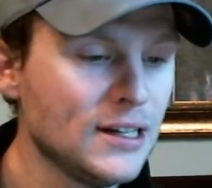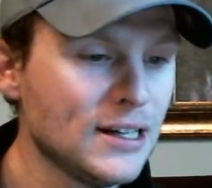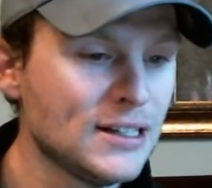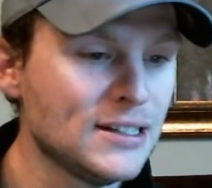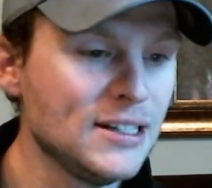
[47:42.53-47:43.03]

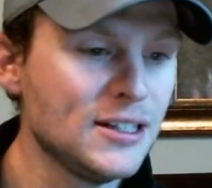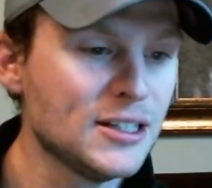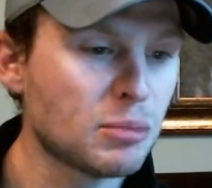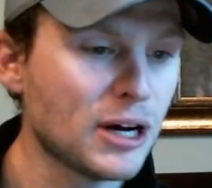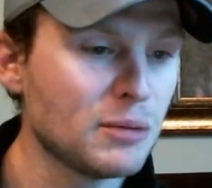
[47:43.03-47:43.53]
Indeed,
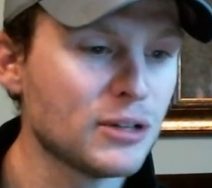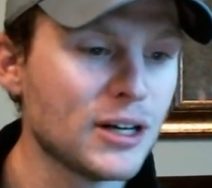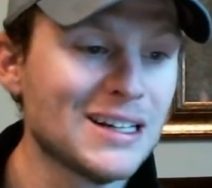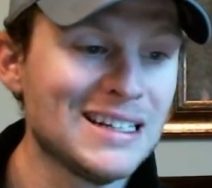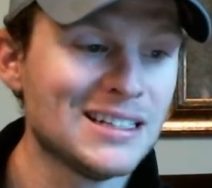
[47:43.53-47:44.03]
this
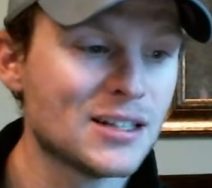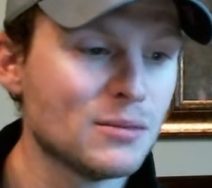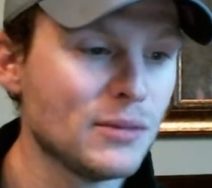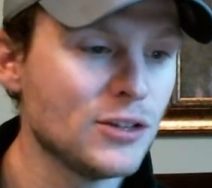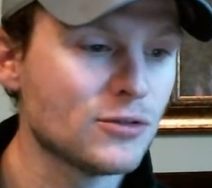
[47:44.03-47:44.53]
pipeline is the
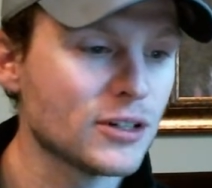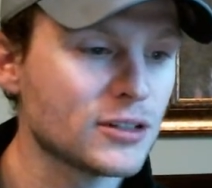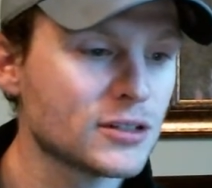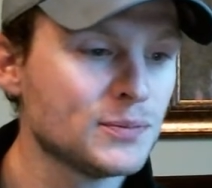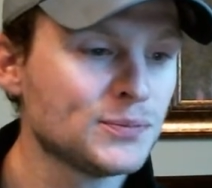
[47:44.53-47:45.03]

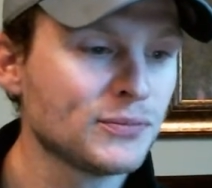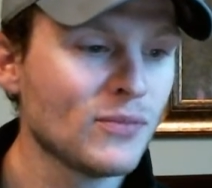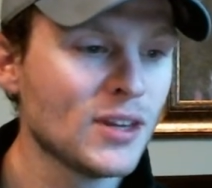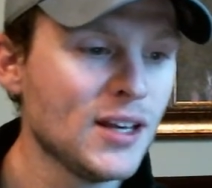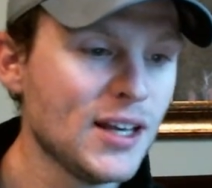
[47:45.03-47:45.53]
matrix.
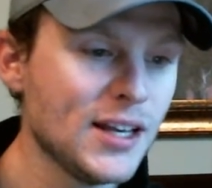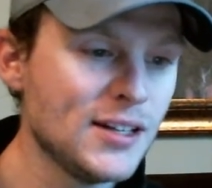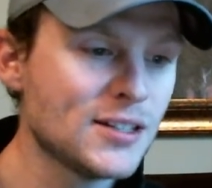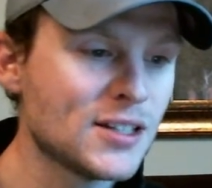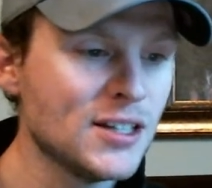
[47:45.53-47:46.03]
It
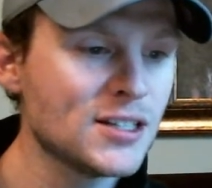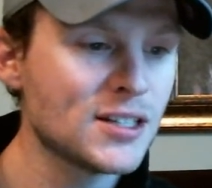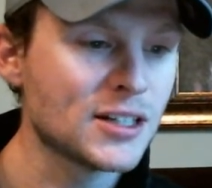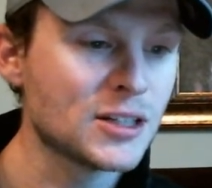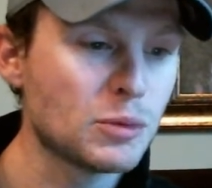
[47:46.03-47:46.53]
is this
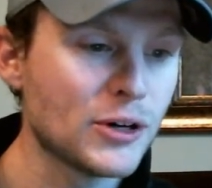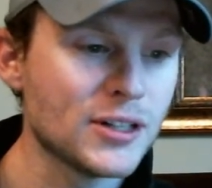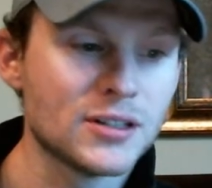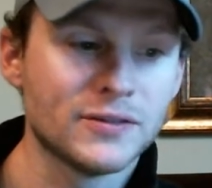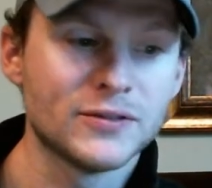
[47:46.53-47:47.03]

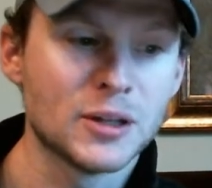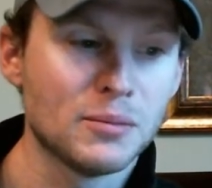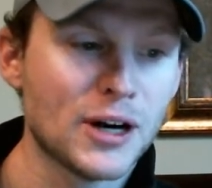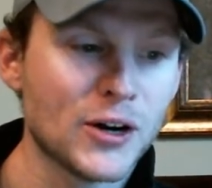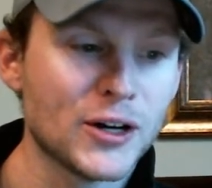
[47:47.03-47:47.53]
experience of
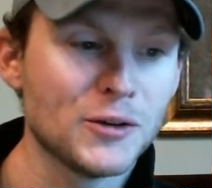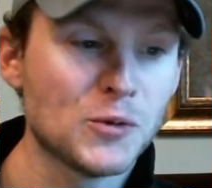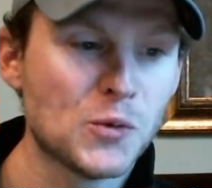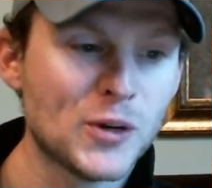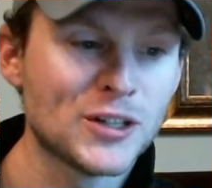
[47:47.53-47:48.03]
Tamari
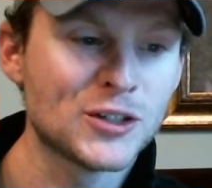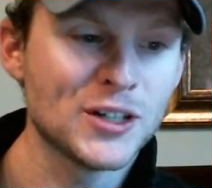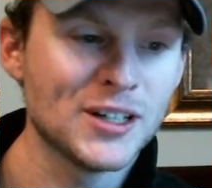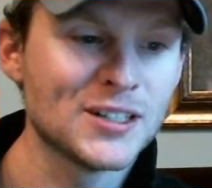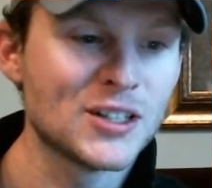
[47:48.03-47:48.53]
which
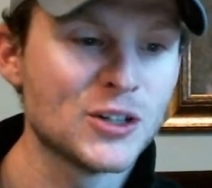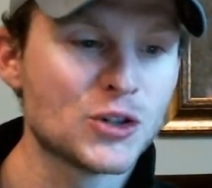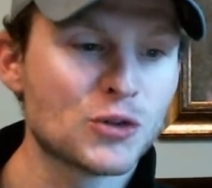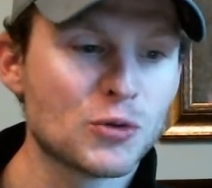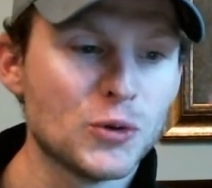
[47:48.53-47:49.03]
is the
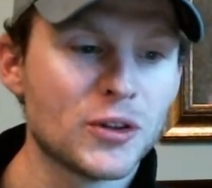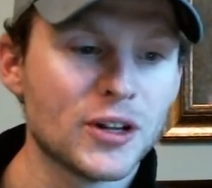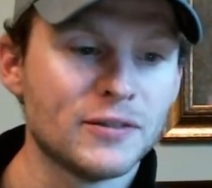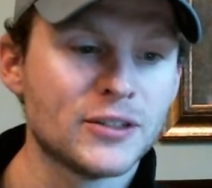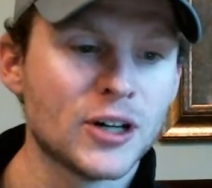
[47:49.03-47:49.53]
truth
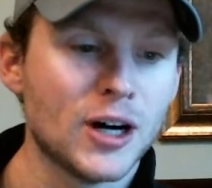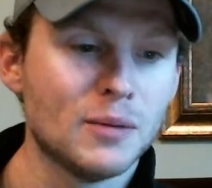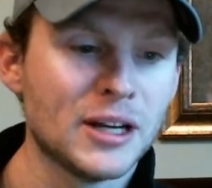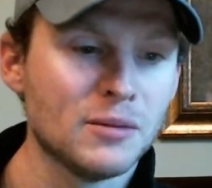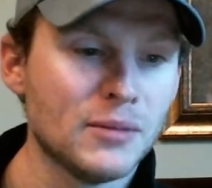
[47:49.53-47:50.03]
of
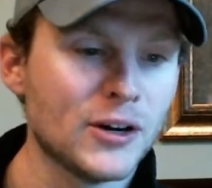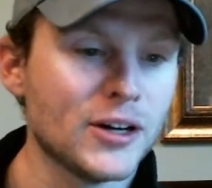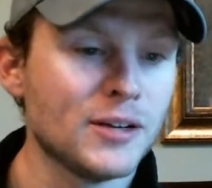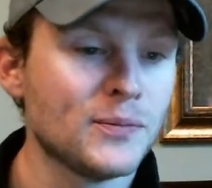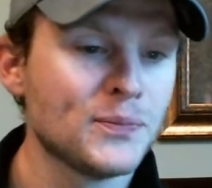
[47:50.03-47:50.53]
Tom and
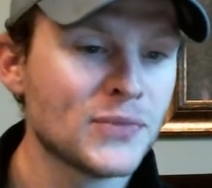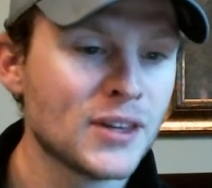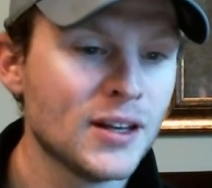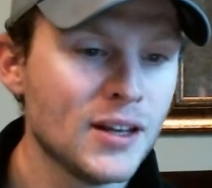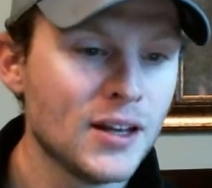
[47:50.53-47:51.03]
Mary.
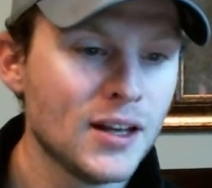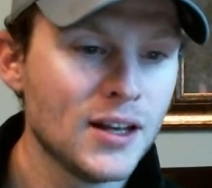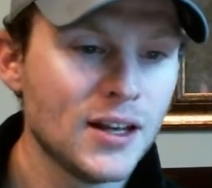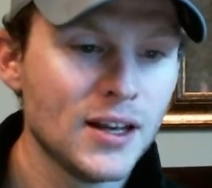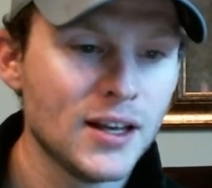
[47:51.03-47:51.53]

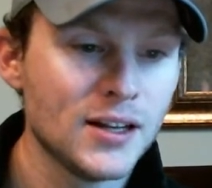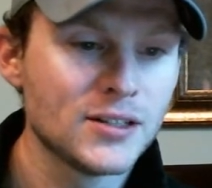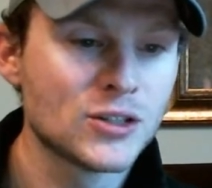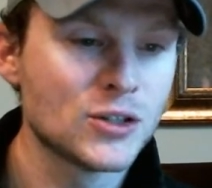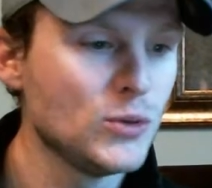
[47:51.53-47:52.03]
It
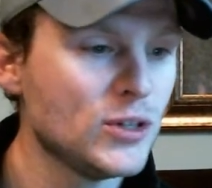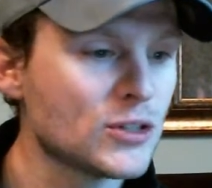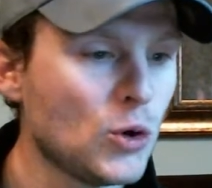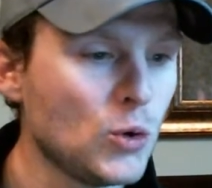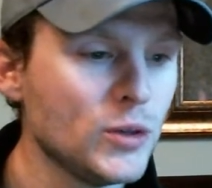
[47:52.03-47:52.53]
is to this
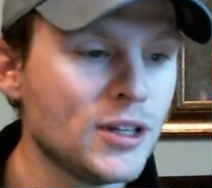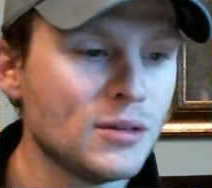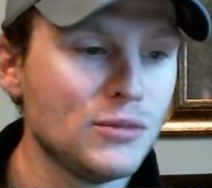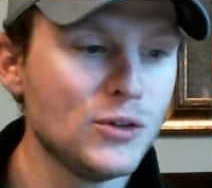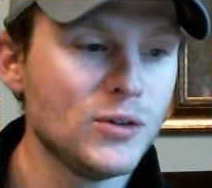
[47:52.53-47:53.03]
holy
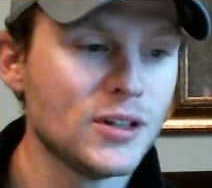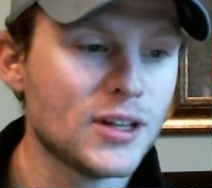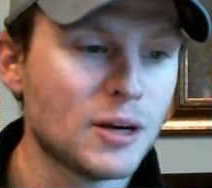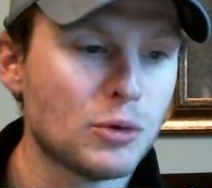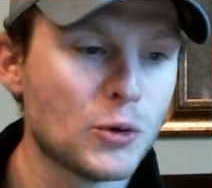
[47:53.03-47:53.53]
communion
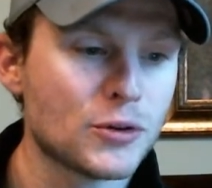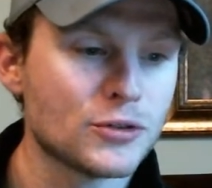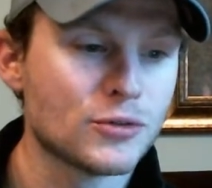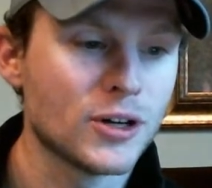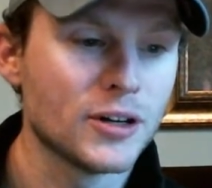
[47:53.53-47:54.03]
that both are
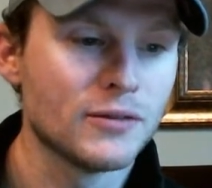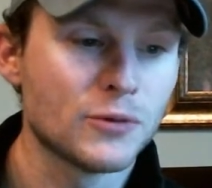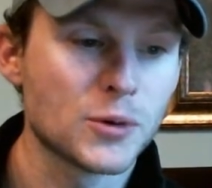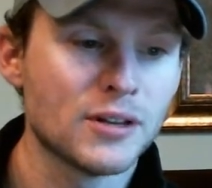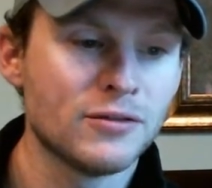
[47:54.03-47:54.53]
drawn,
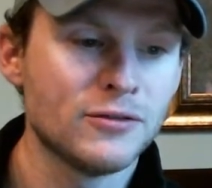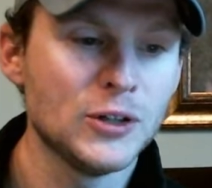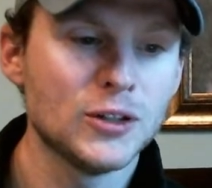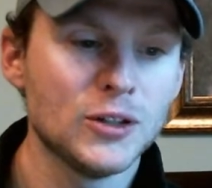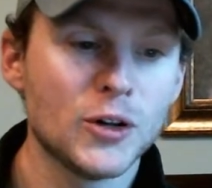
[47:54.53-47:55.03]
for they
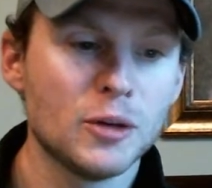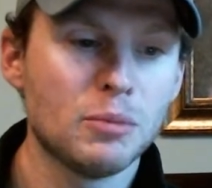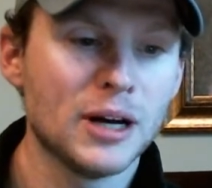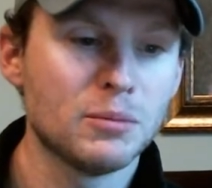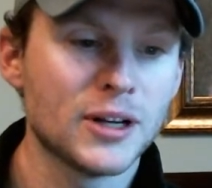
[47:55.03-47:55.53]
feel along the
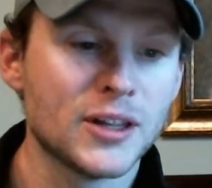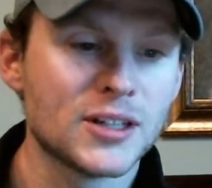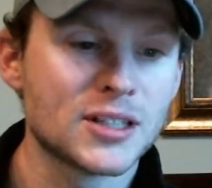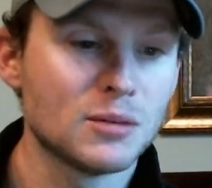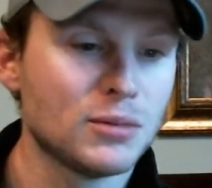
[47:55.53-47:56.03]
pipeline the
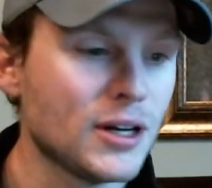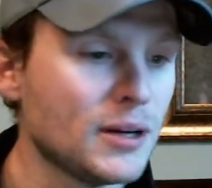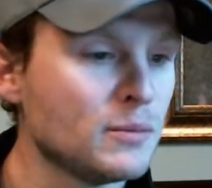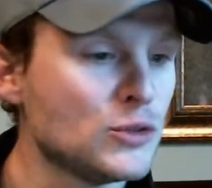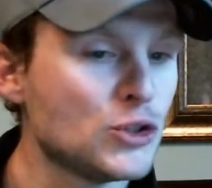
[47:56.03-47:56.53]

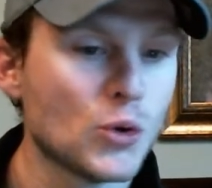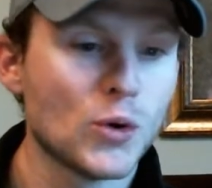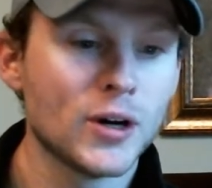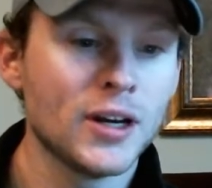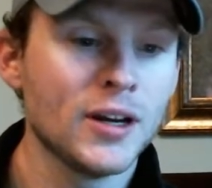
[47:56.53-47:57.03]
sublime
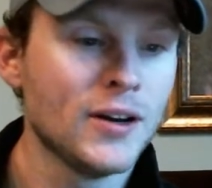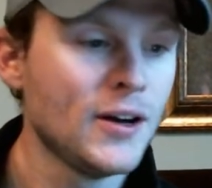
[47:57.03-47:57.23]
joy